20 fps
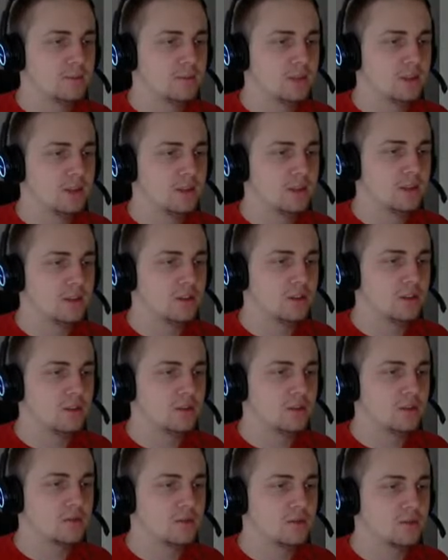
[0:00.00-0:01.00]
So
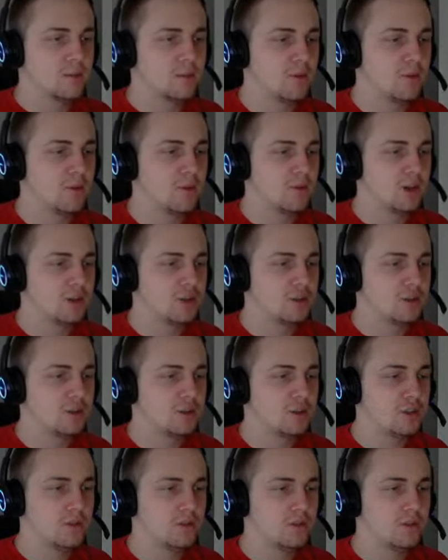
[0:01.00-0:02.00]
this was probably where I
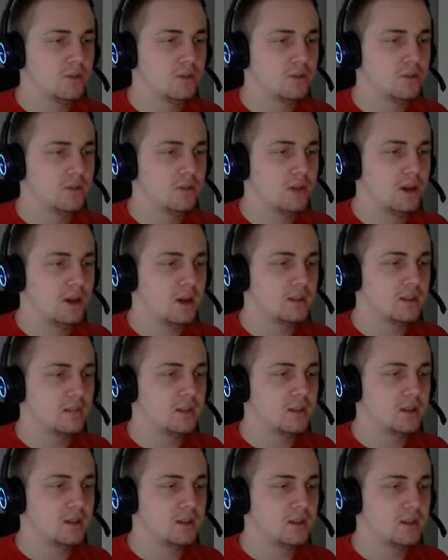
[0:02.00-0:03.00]
should have used my hammer,
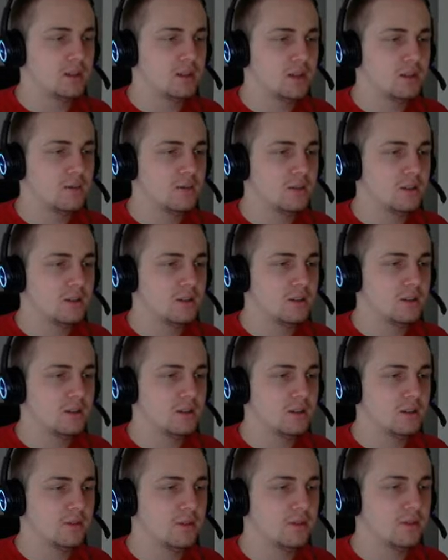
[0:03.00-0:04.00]
but I'm gonna
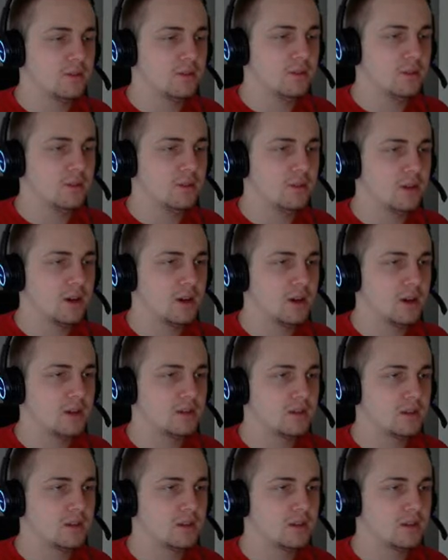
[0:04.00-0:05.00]
have to deal
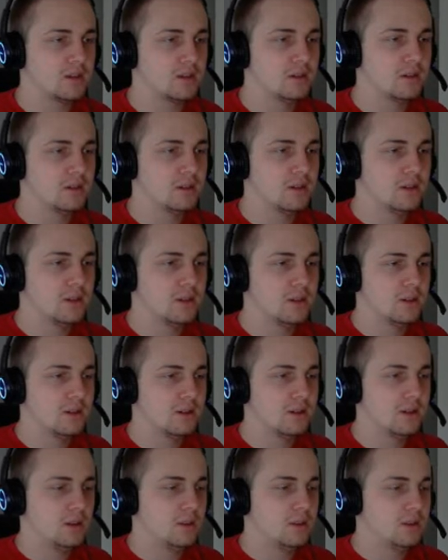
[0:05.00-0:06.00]
without.
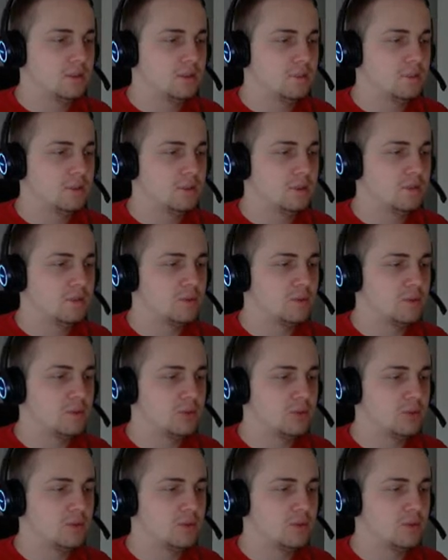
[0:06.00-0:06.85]
Just pushing on